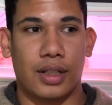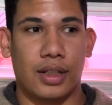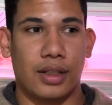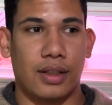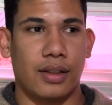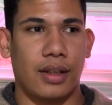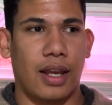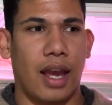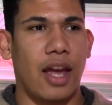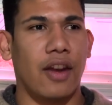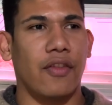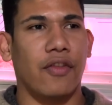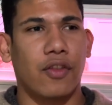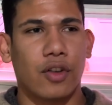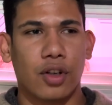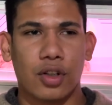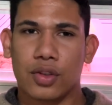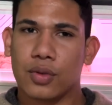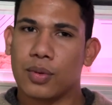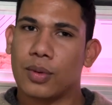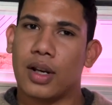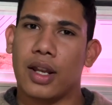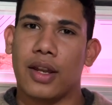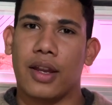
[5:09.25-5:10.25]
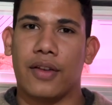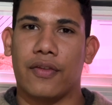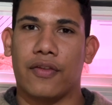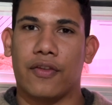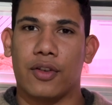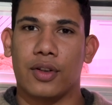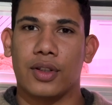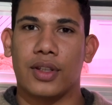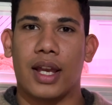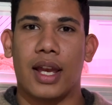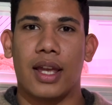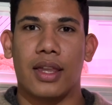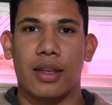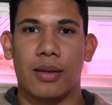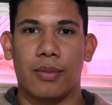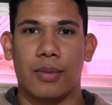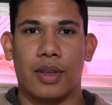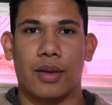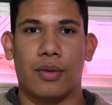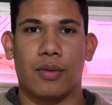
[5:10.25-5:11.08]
because at first when I first had them,